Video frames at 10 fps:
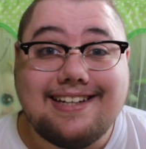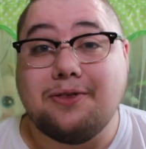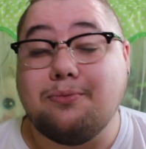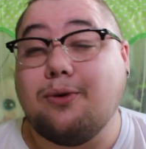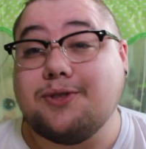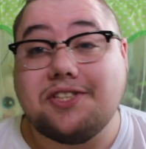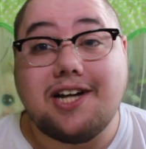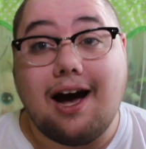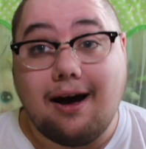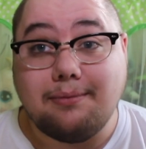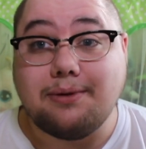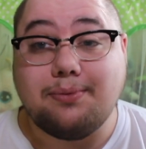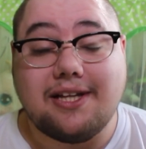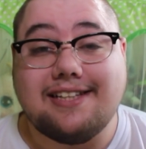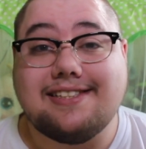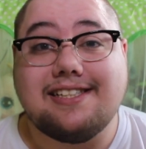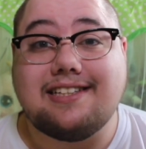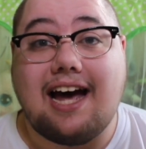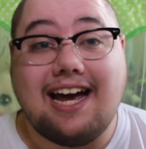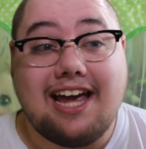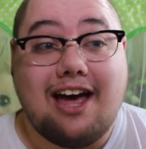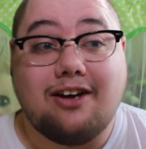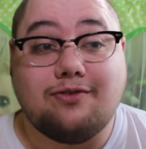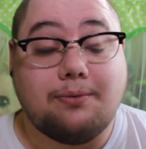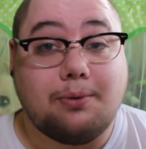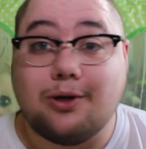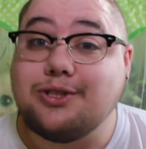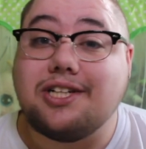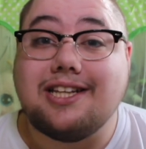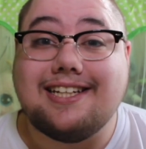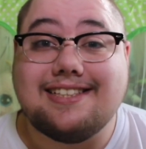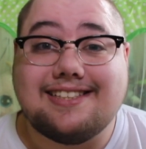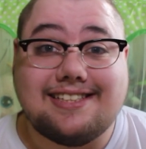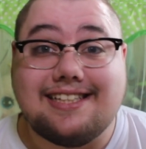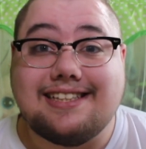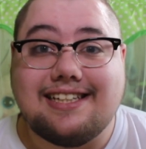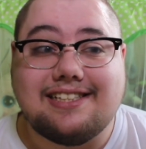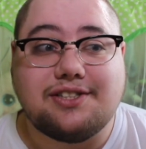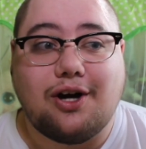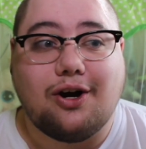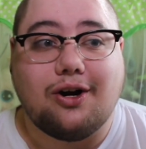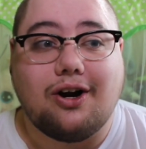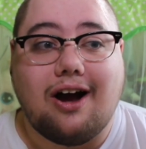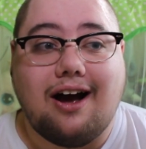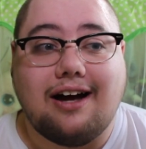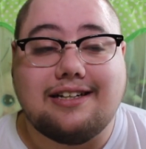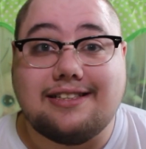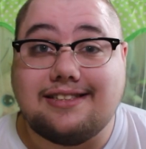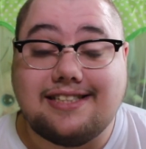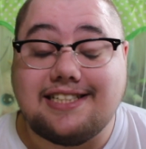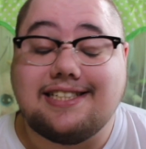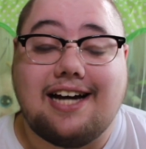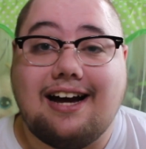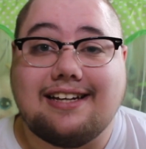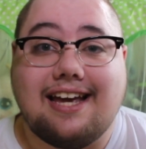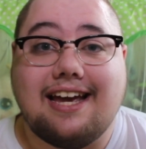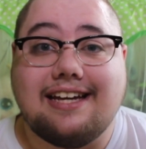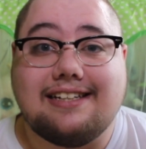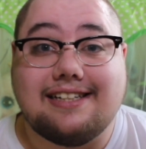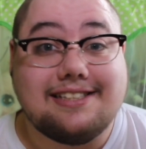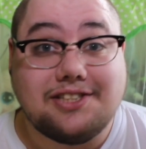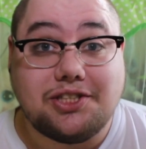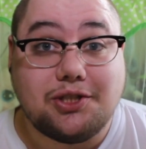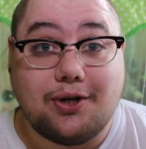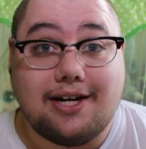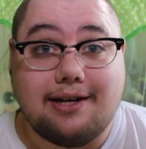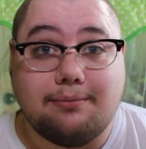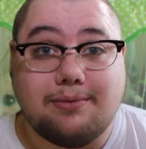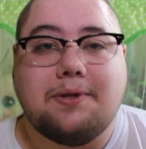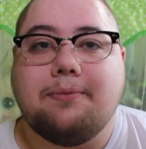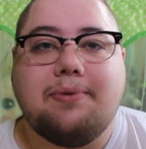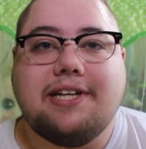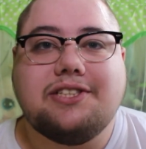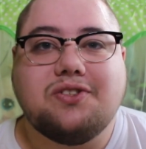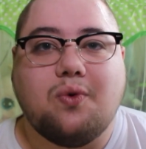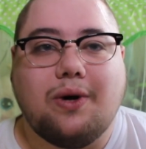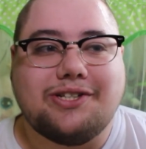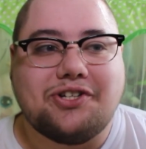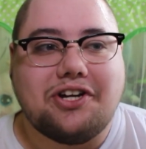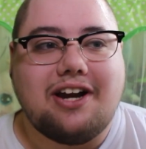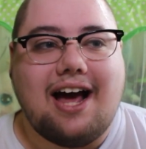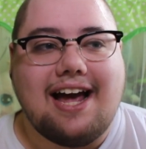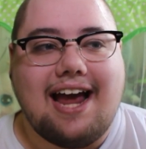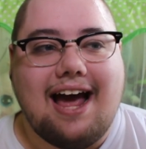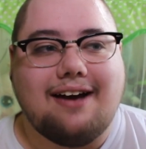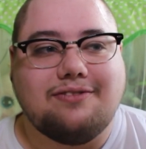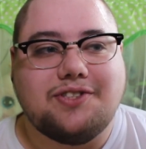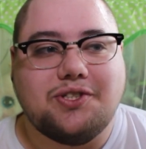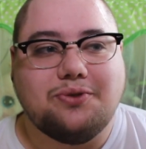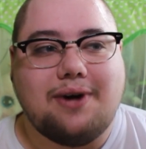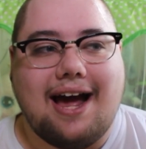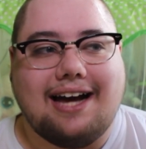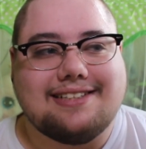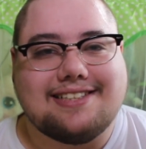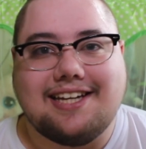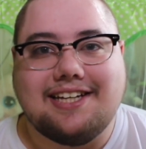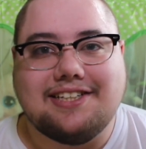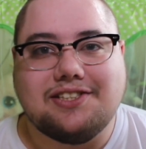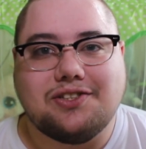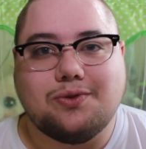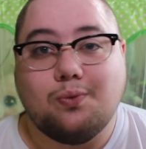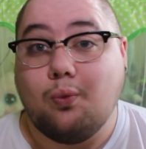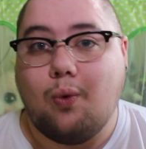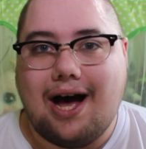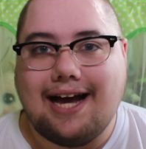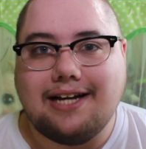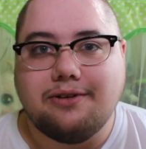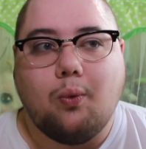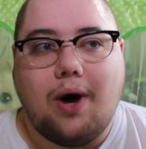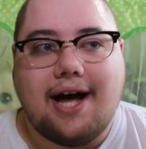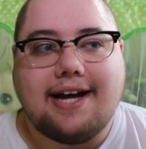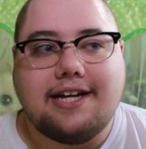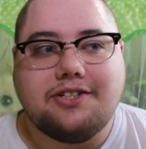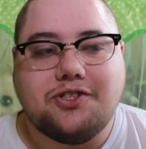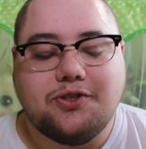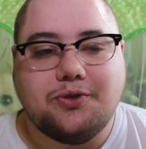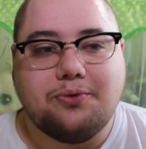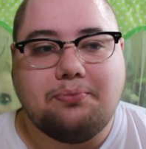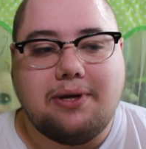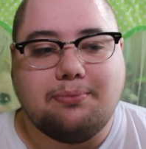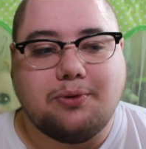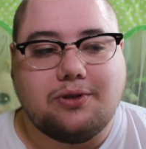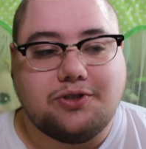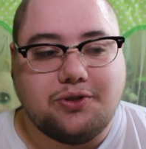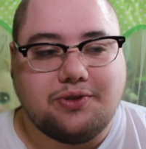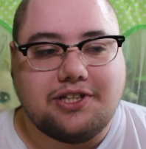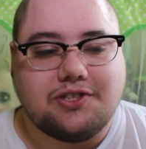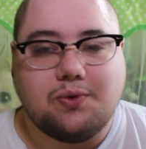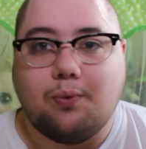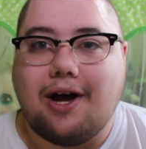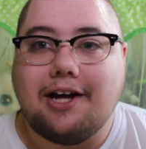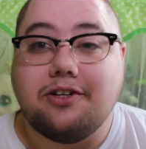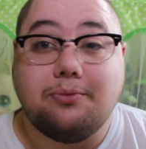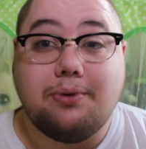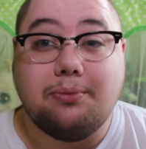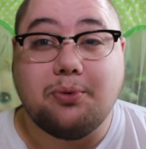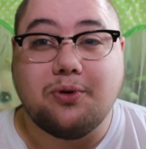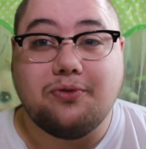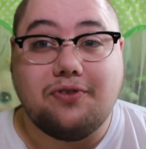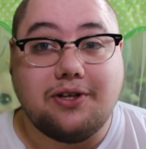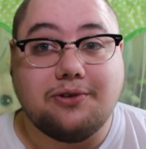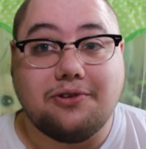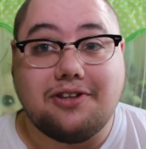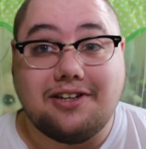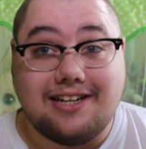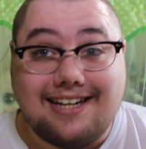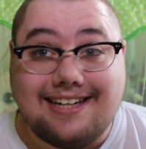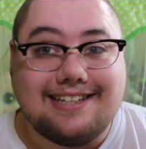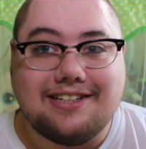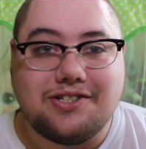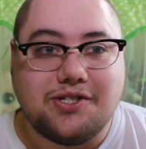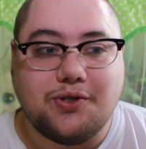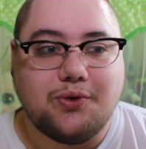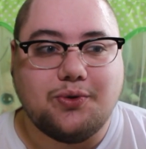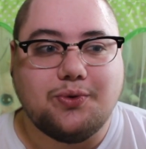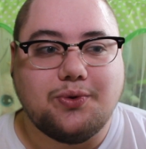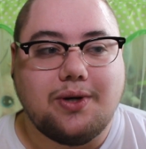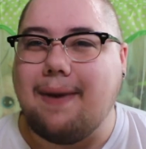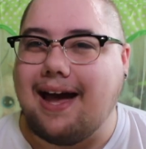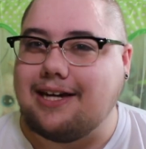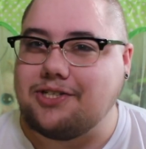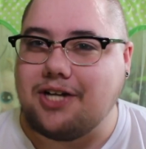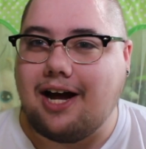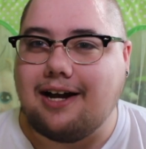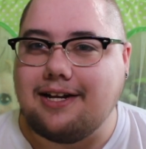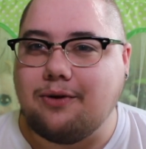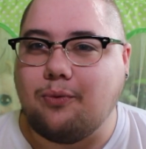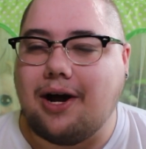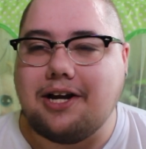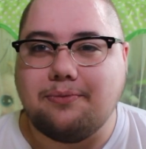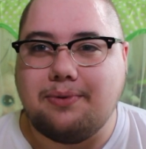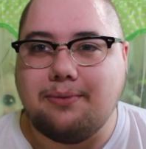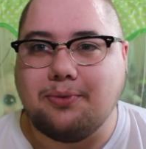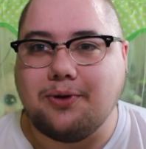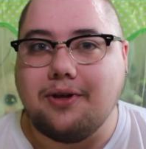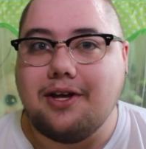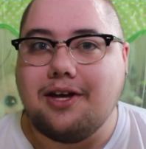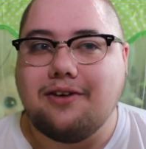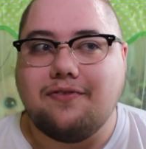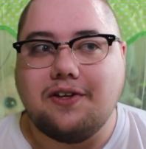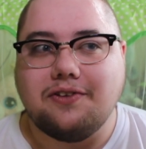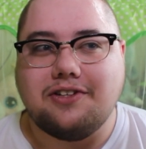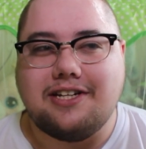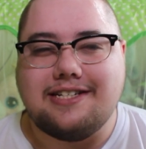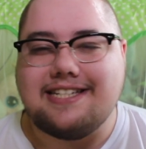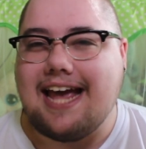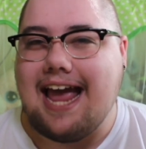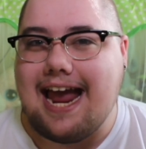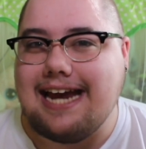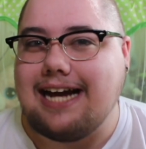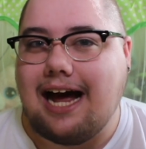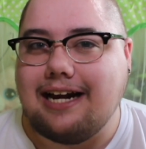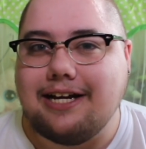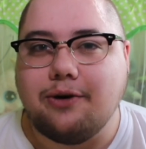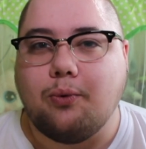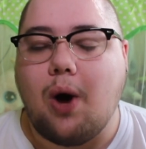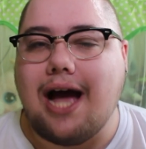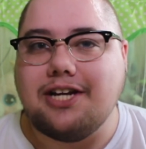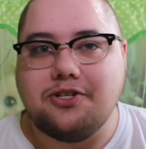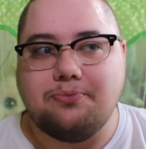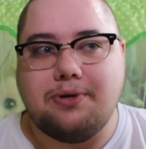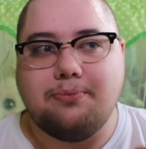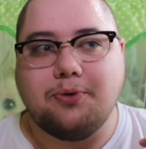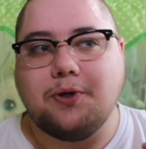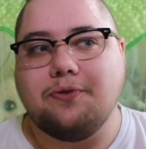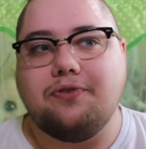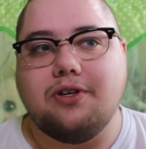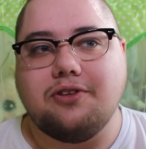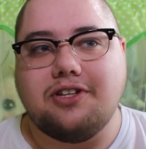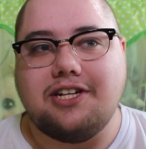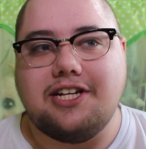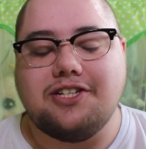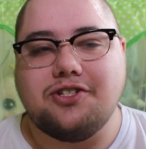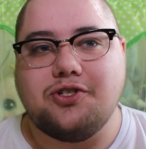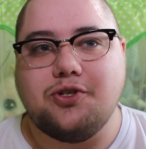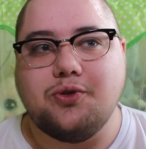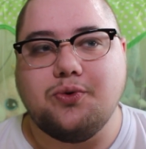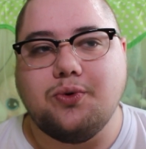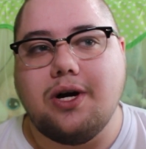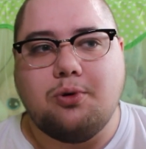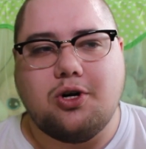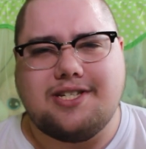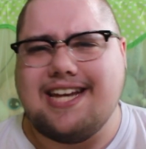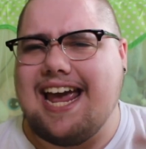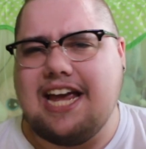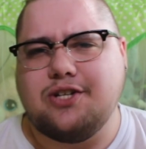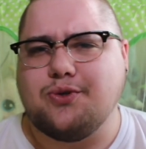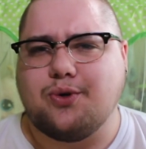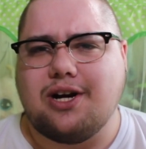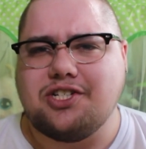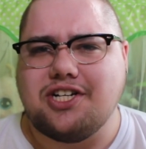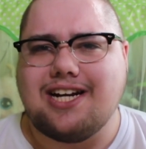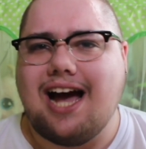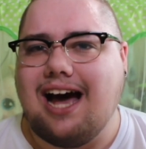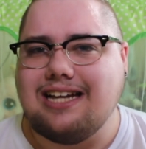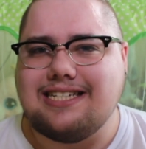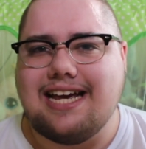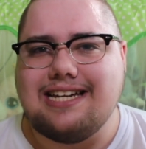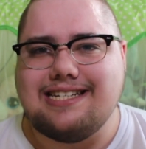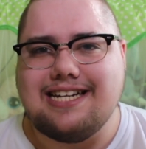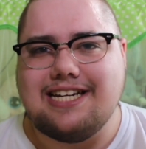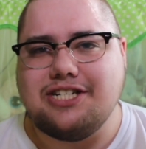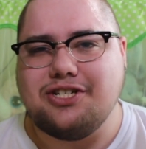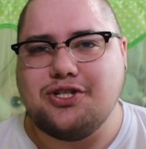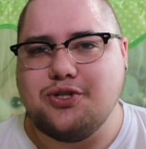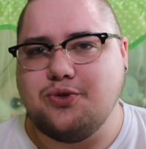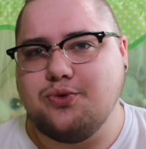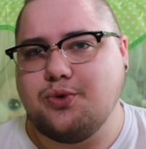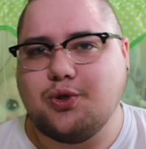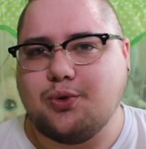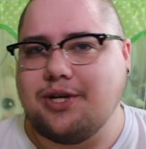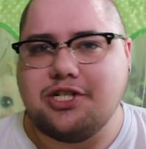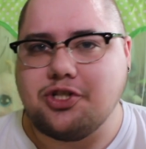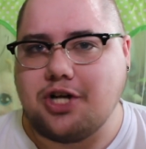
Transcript: The most common places I have personally seen this are on TikTok and Instagram. But the biggest question I have to ask is why? Why do people do this? Why do people feel the need to bash on it? Why do people feel the need to hate on it? Why do people feel the need to put age regression content into cringe